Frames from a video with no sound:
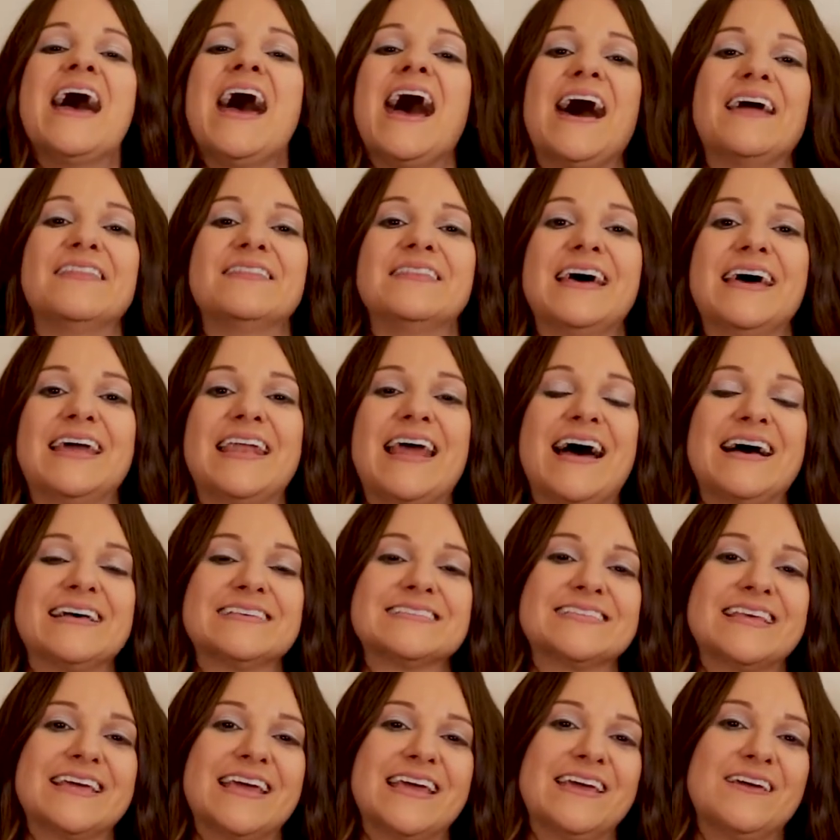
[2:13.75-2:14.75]
And then
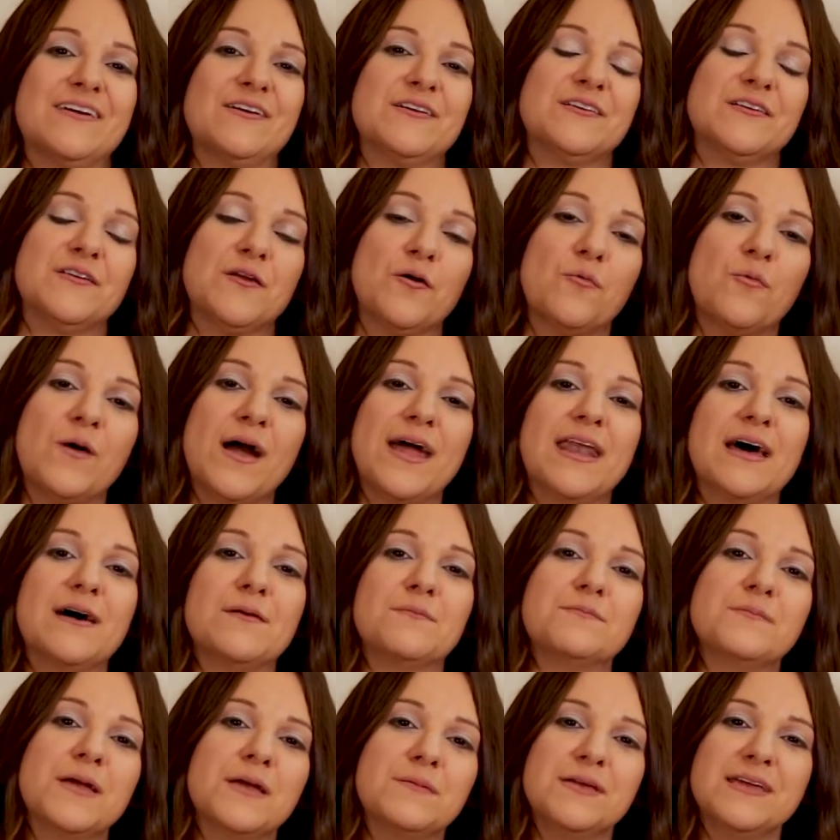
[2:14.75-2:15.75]
as they went
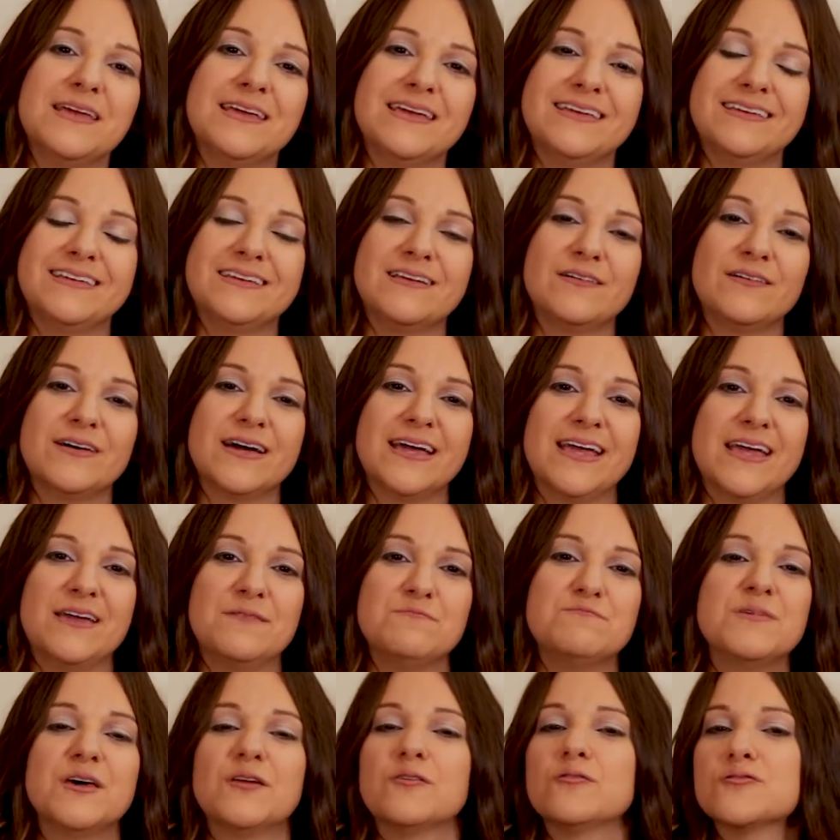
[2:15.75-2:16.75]
up, maybe a
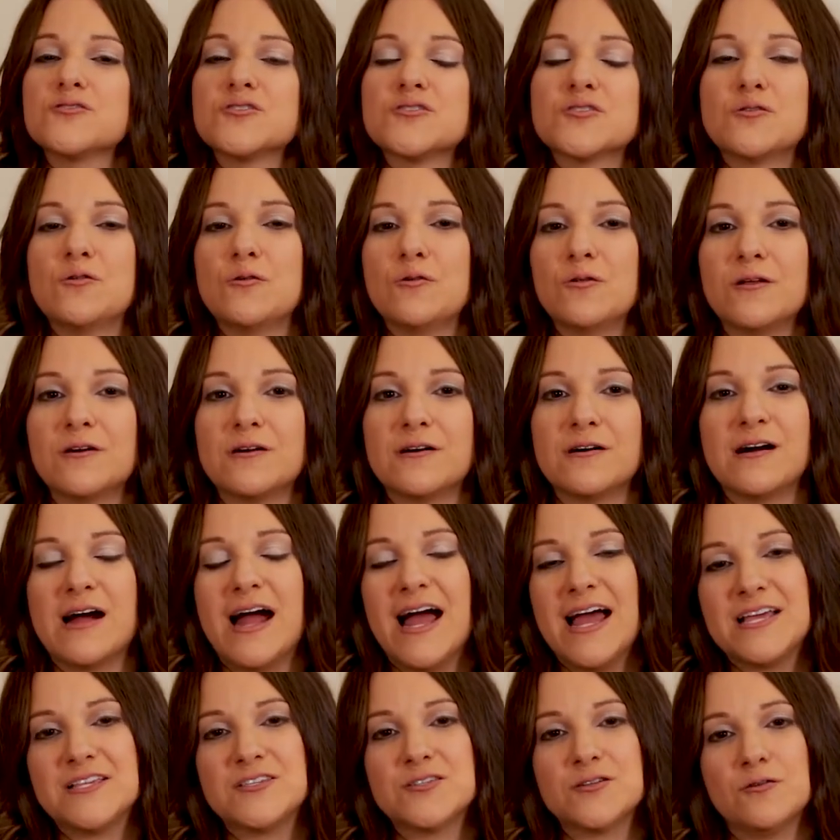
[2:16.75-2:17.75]
middle schooler or
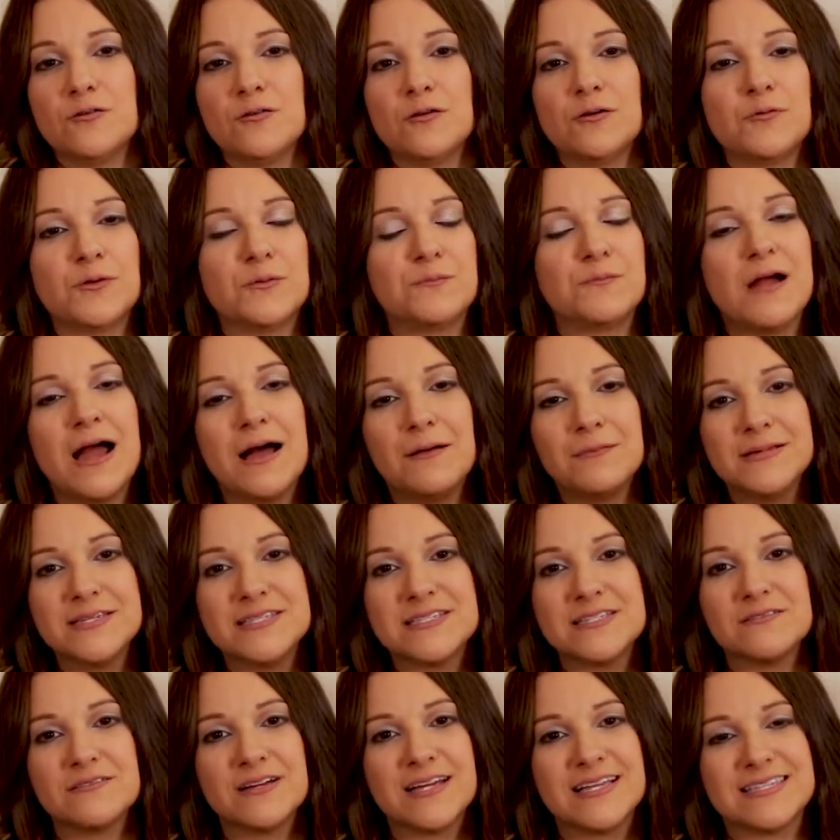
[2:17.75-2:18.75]
high schooler would probably
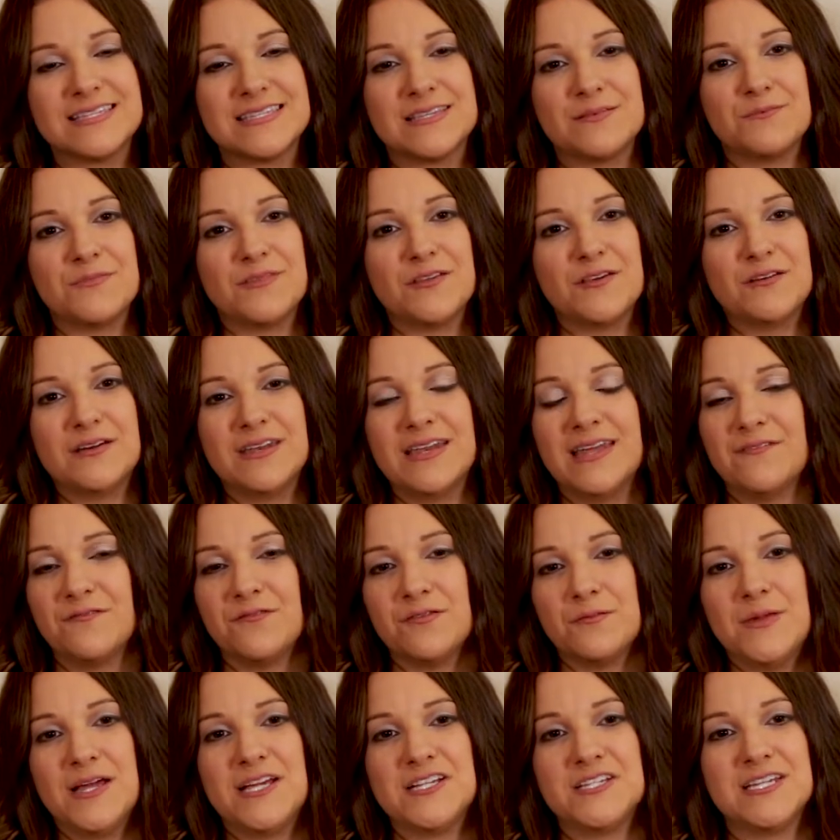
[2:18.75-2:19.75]
still get some good
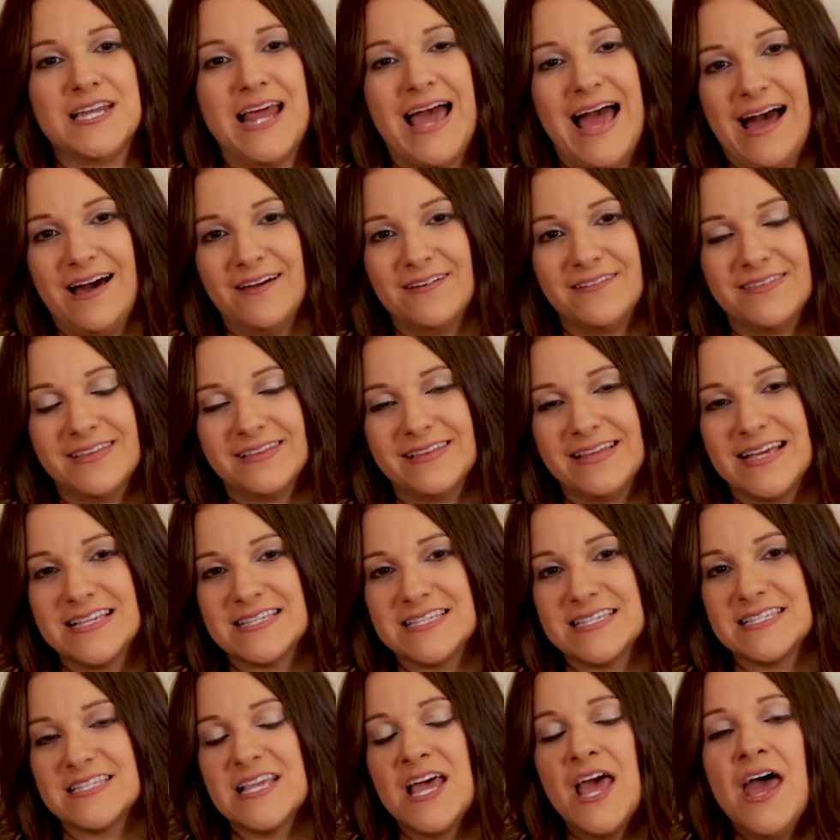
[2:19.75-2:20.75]
information out of the
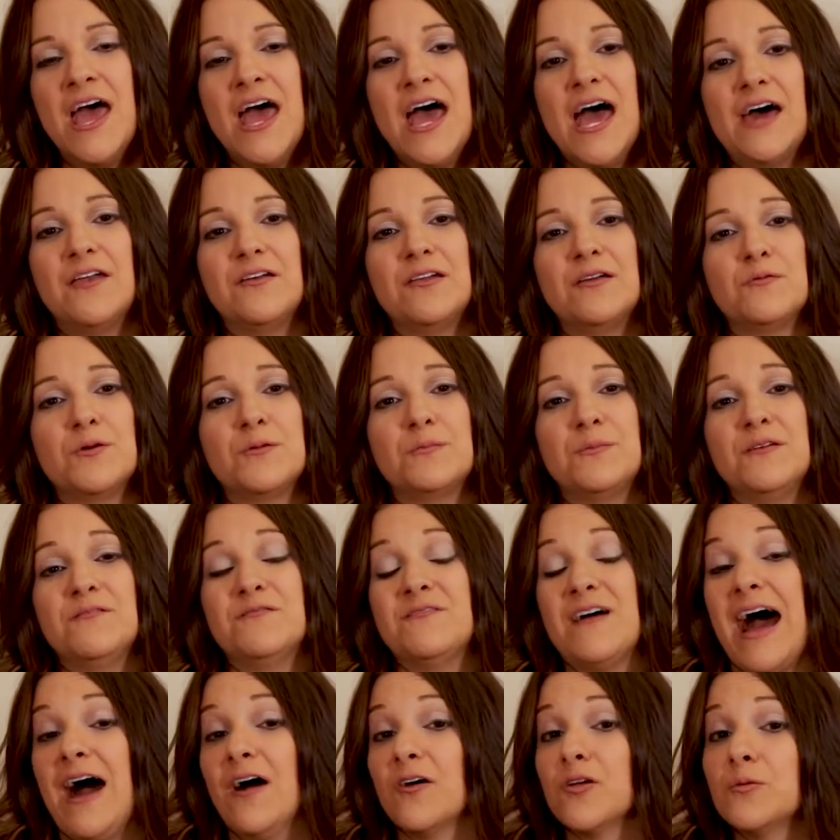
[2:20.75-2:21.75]
lessons, and it would be
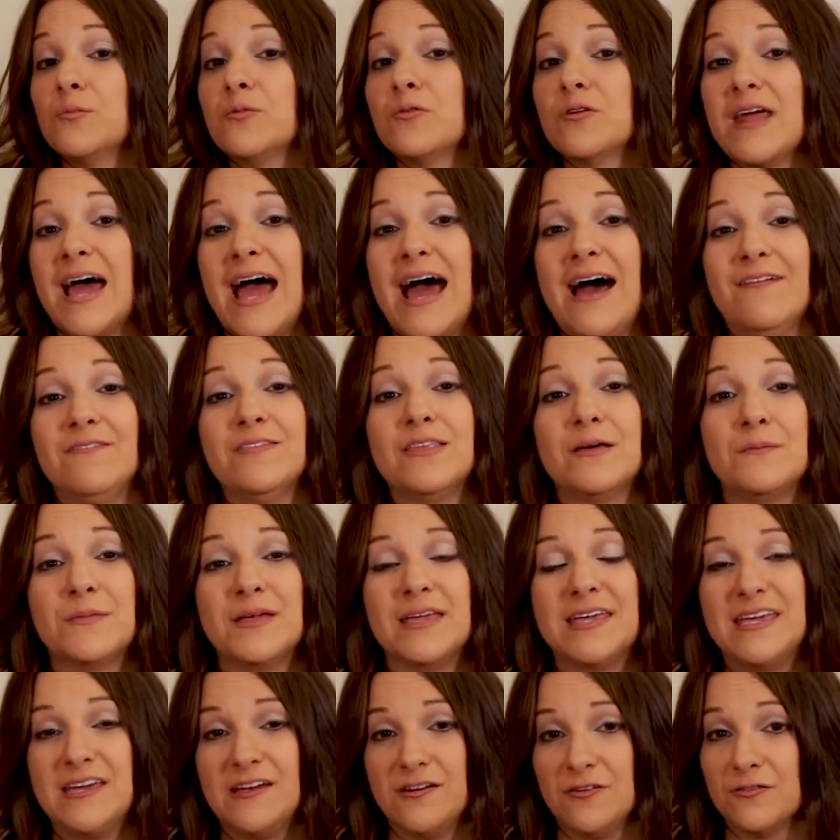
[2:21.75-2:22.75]
valuable to have them
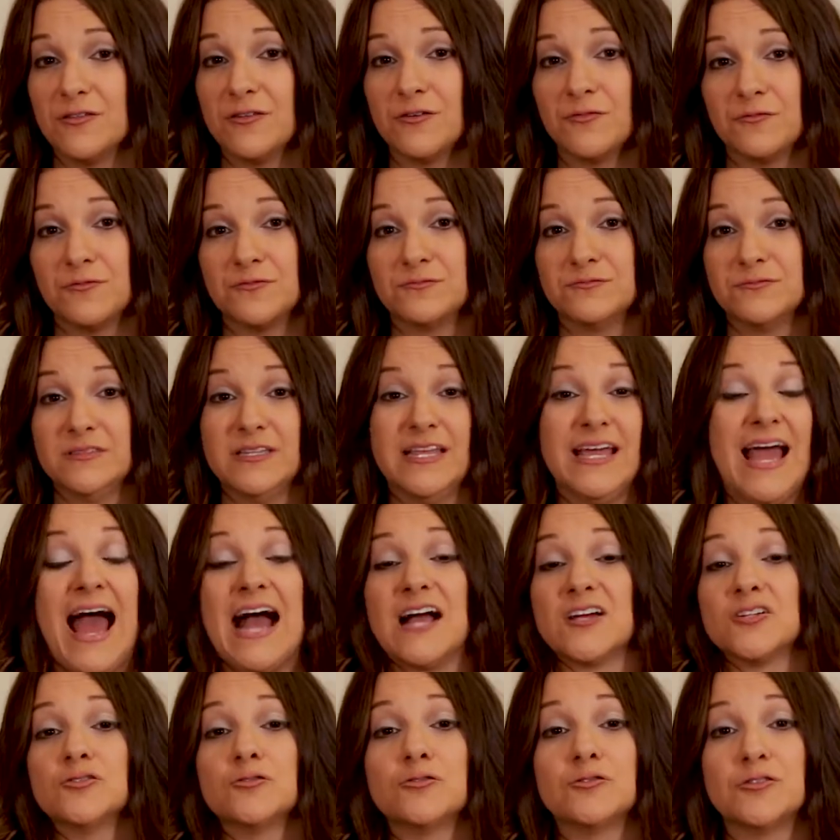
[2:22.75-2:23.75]
hear the
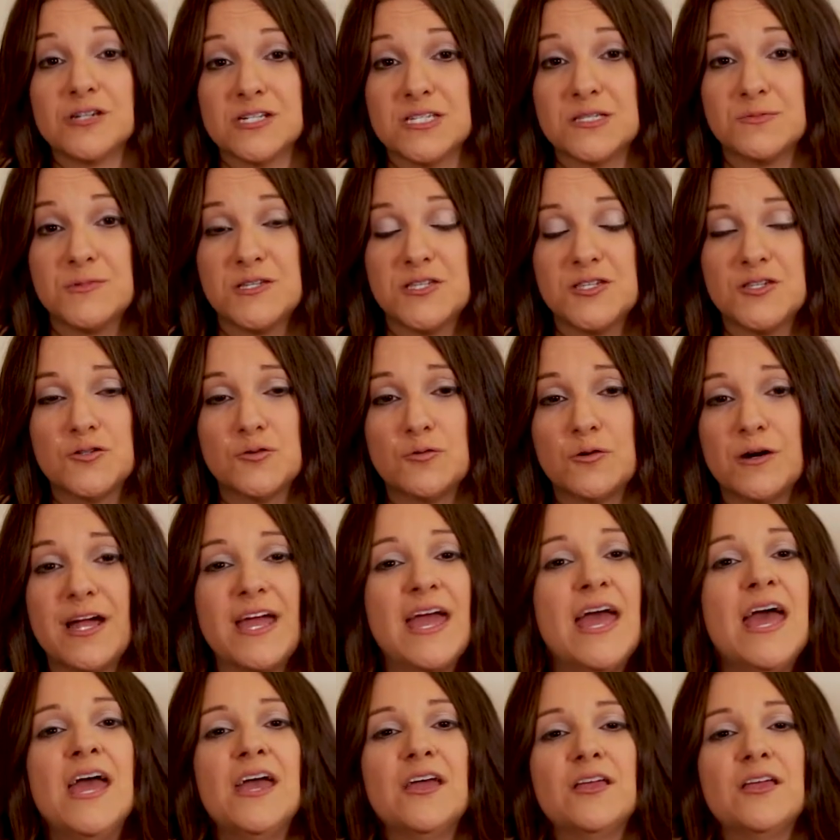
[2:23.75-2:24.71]
actual Christmas story.